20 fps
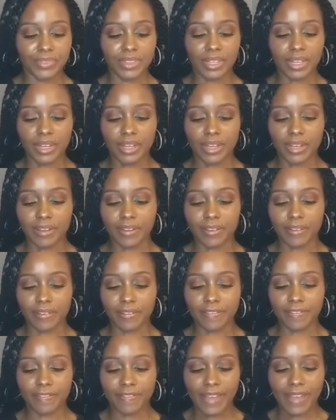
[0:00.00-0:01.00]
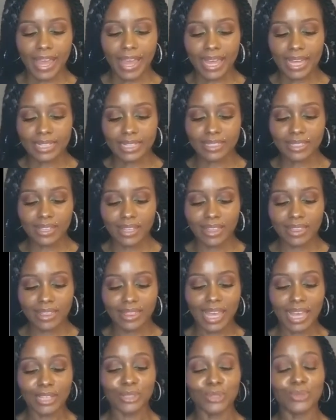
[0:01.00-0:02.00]
the fat
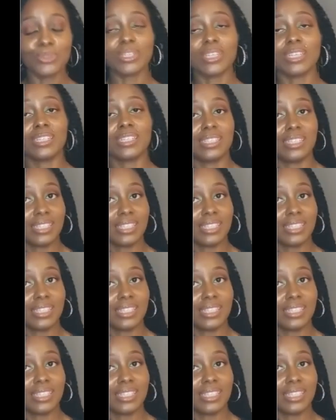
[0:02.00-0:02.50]
that you can